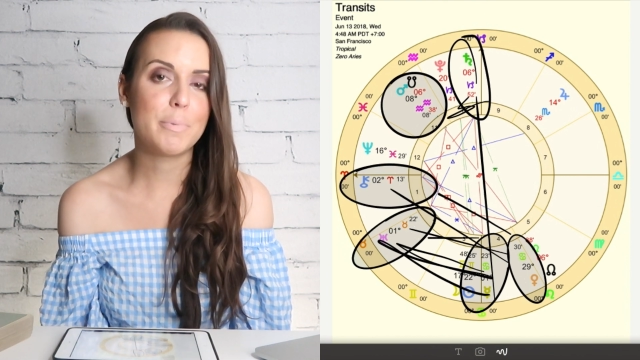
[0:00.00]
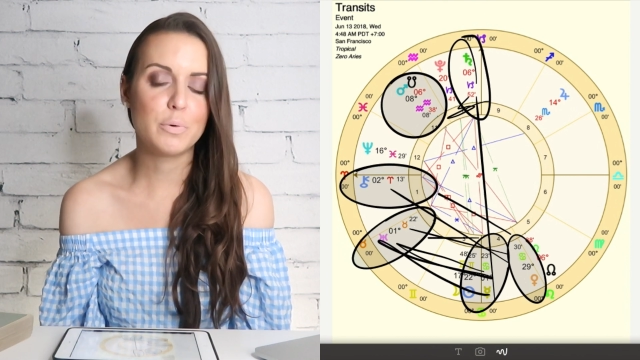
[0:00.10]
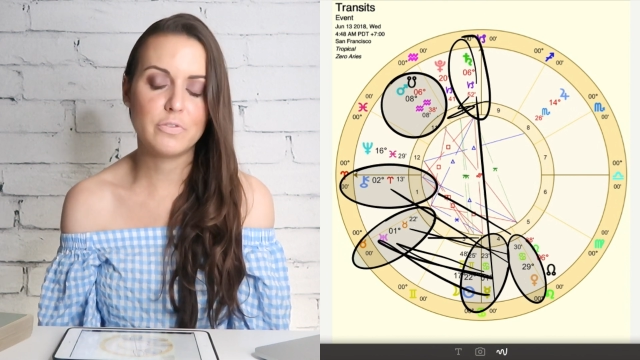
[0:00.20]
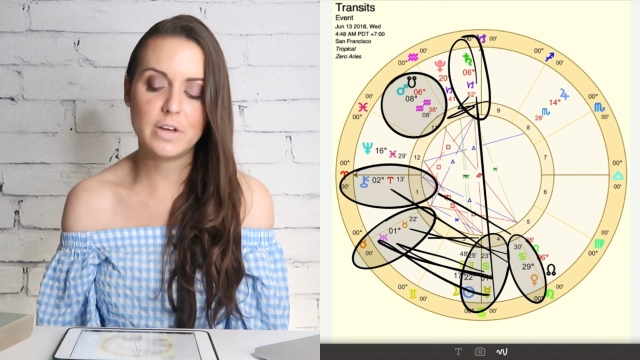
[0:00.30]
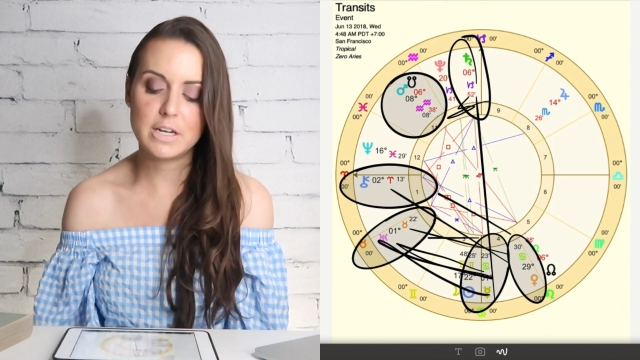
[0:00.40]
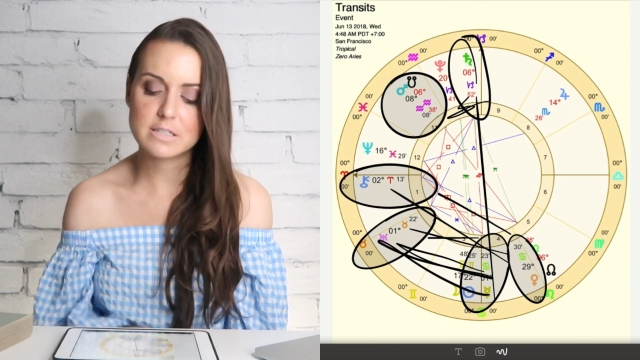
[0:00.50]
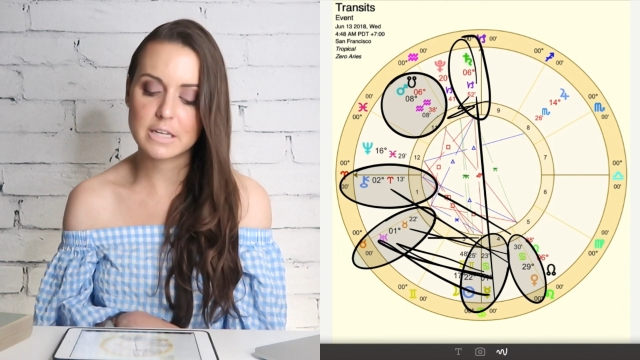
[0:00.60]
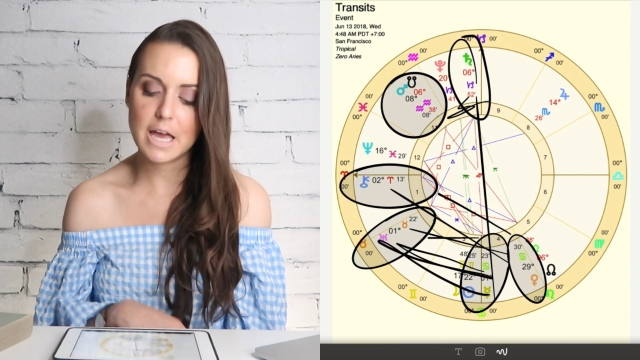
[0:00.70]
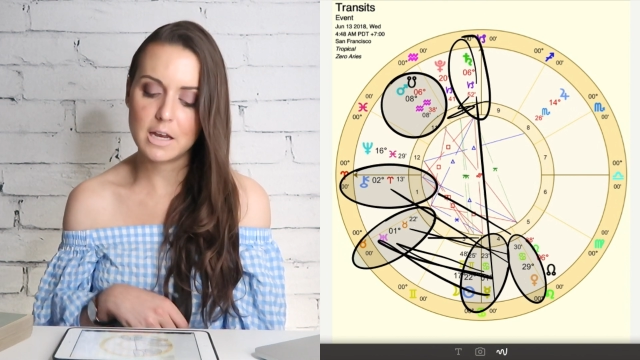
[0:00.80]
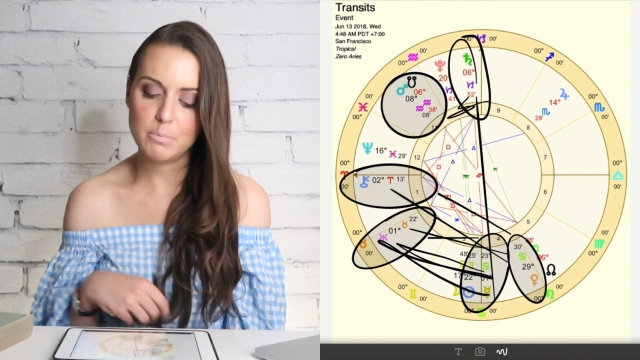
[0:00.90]
but with Venus,
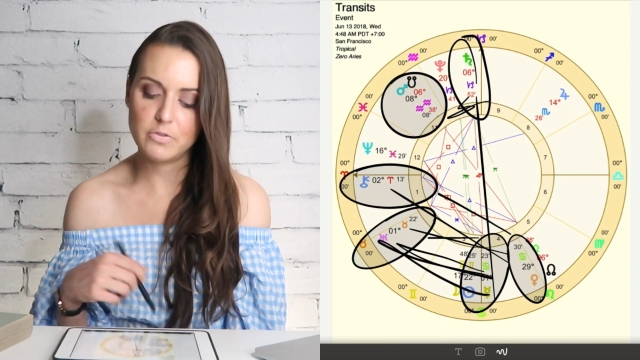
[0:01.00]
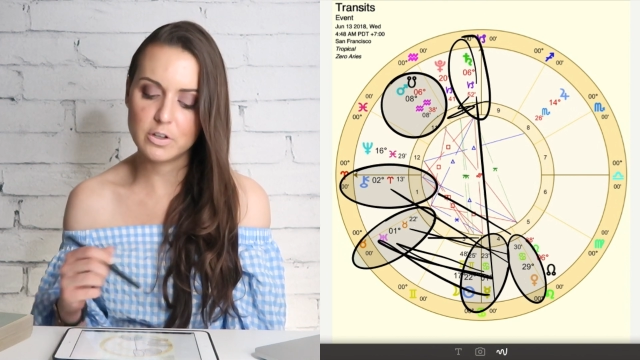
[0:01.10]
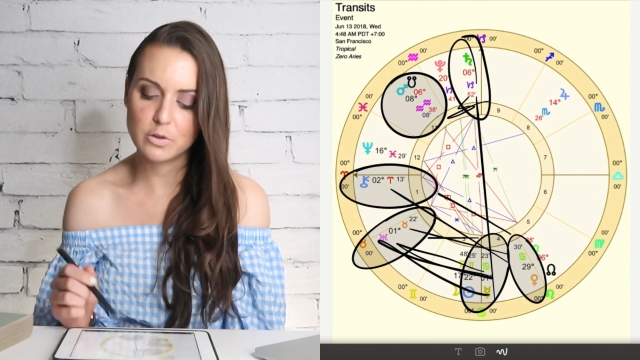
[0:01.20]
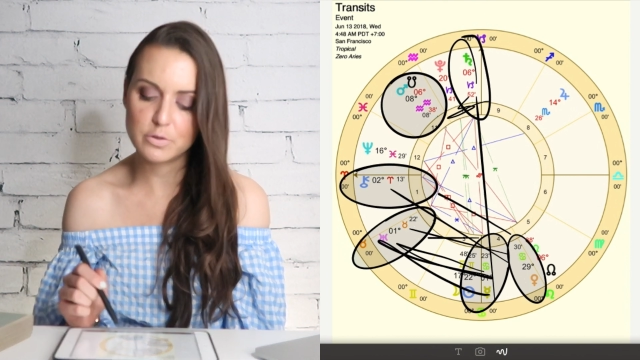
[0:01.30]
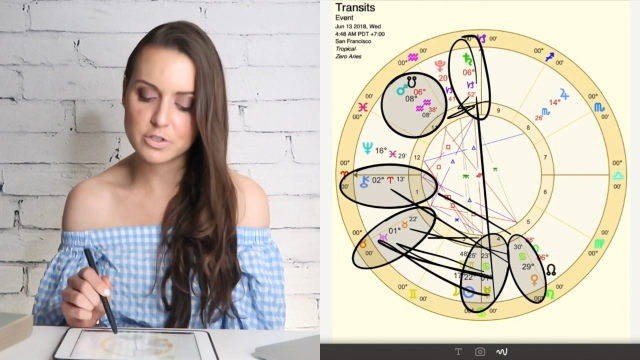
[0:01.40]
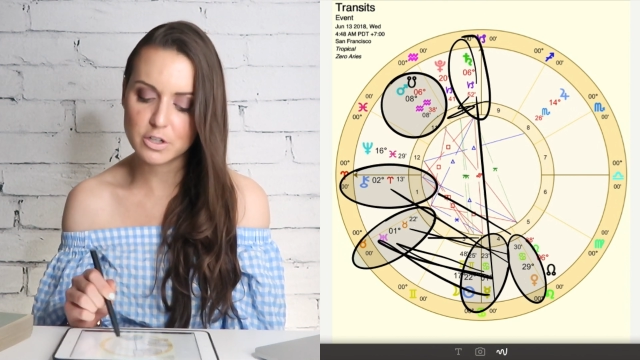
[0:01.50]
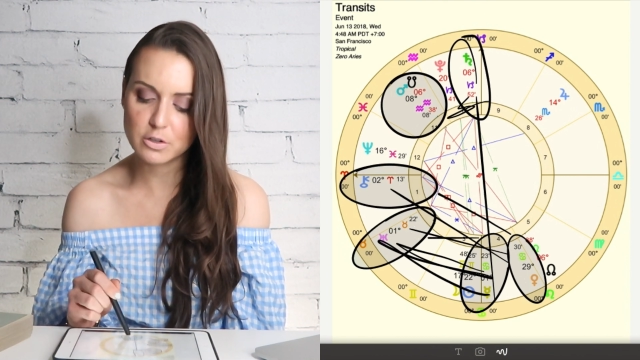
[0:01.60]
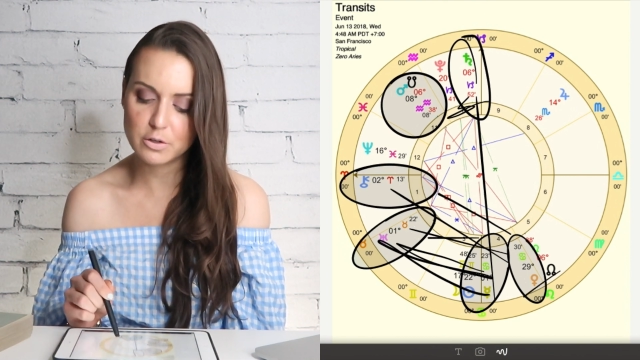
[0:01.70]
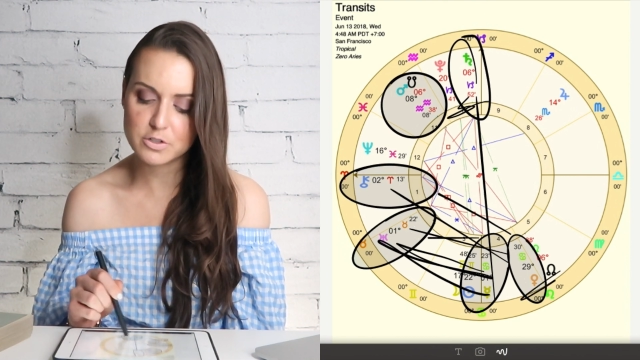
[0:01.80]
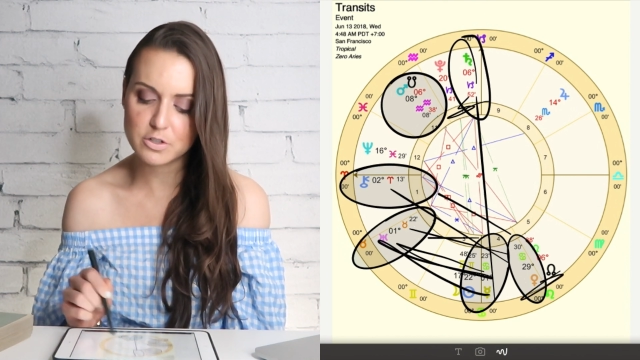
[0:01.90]
again, moving closer and
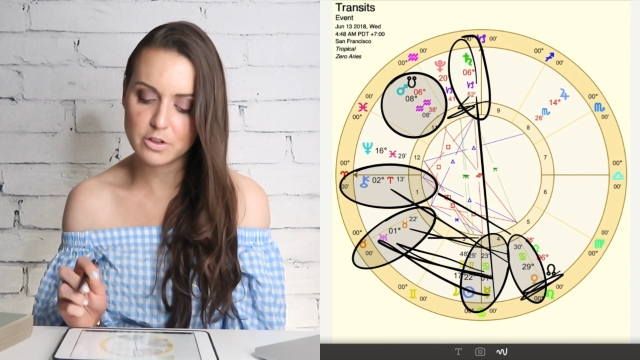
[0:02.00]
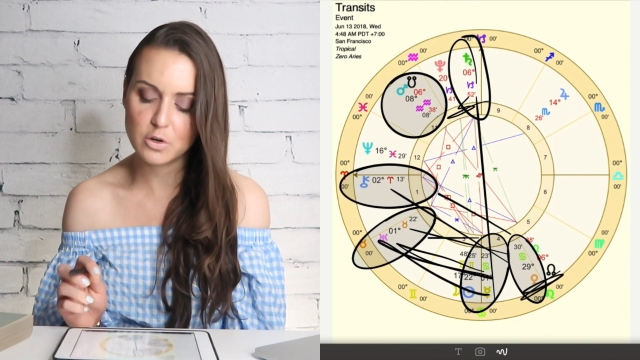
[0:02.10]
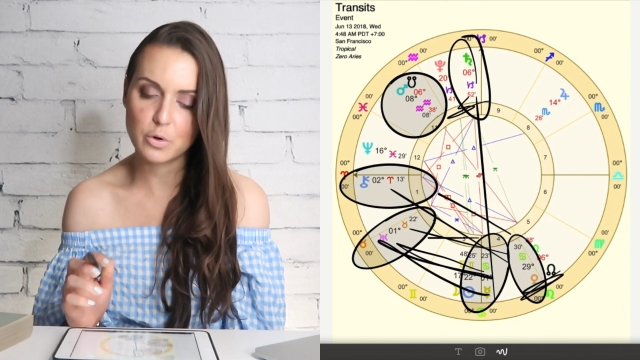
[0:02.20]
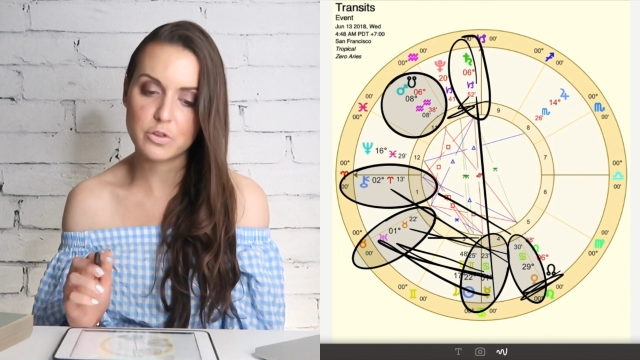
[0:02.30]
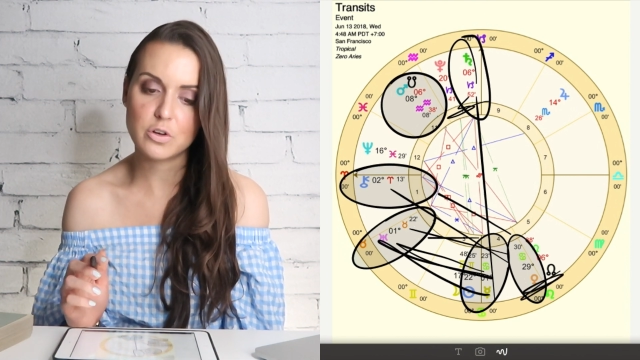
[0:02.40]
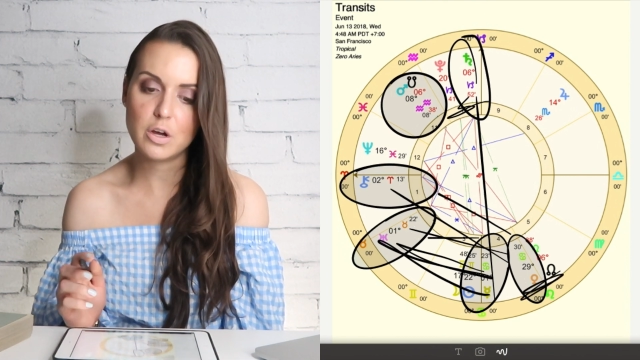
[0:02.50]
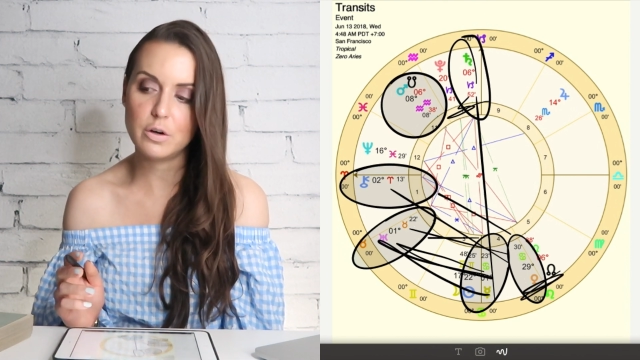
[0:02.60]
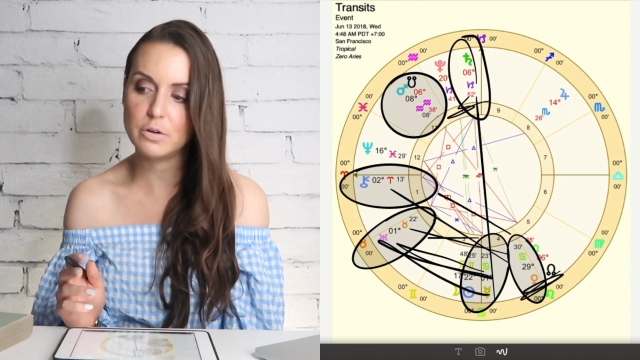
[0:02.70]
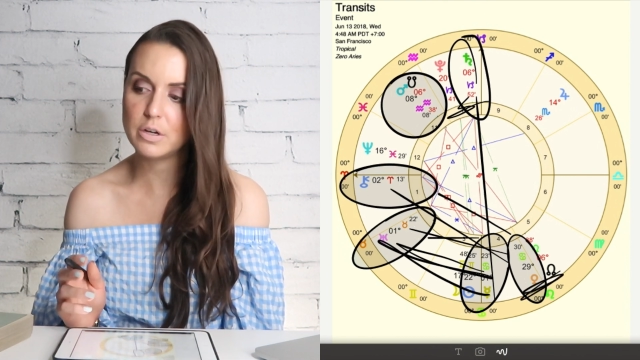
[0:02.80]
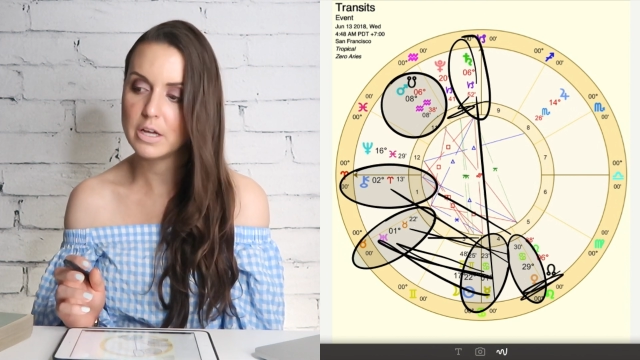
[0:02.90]
closer to the North
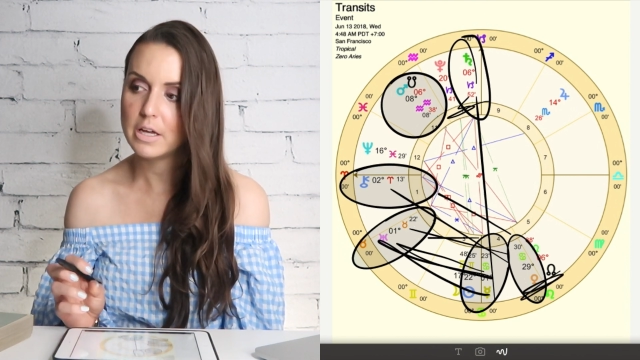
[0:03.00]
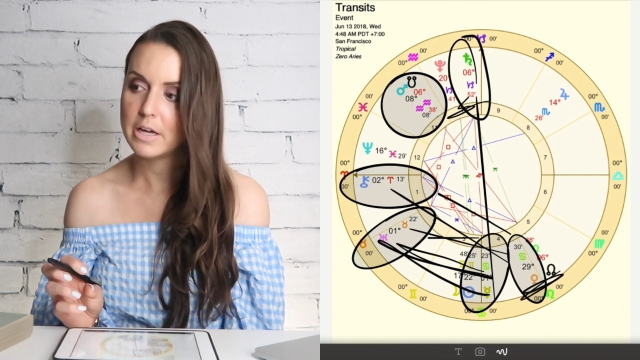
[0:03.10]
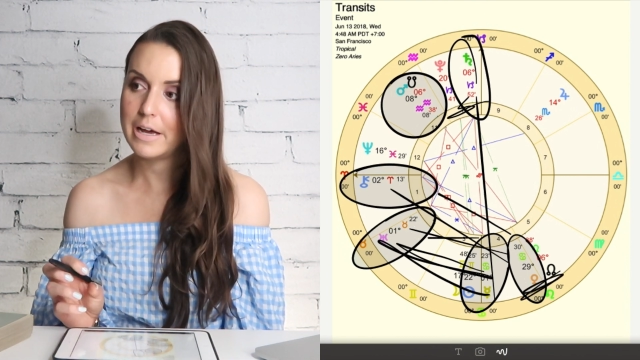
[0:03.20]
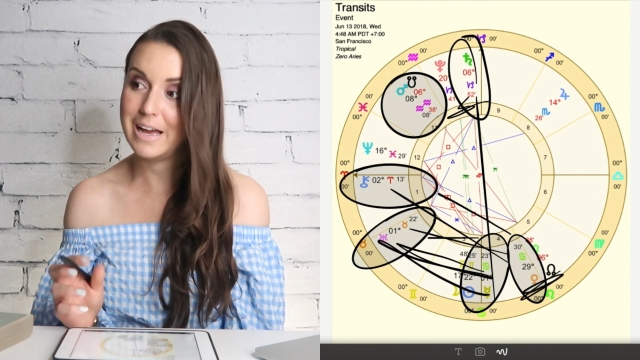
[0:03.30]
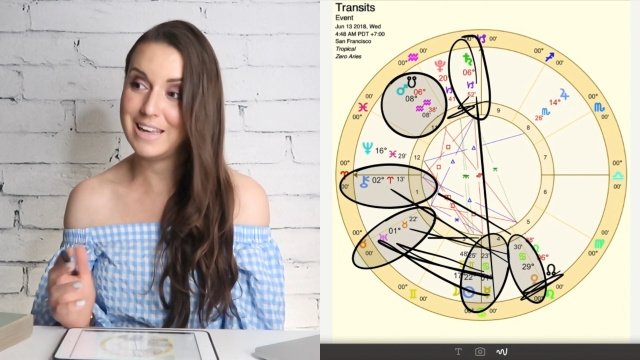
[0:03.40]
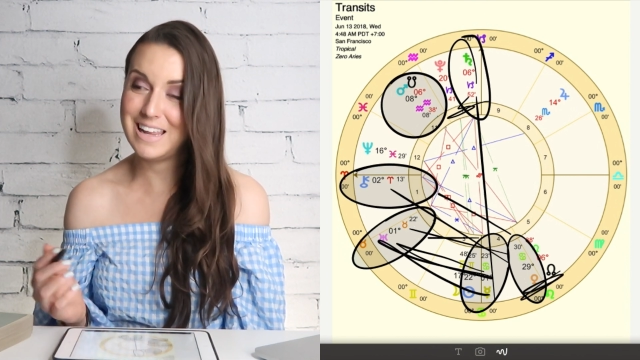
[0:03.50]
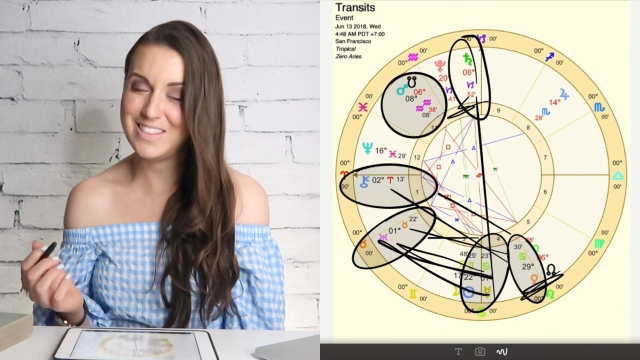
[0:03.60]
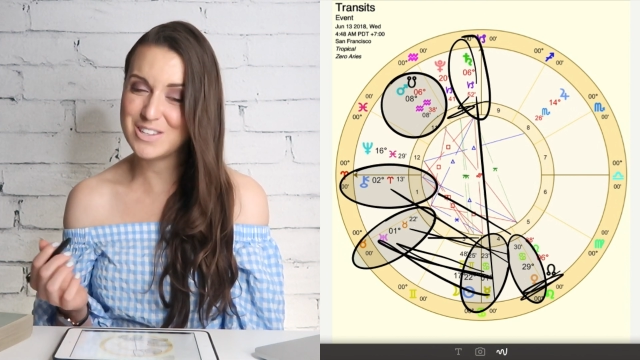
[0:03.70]
Node uh, and in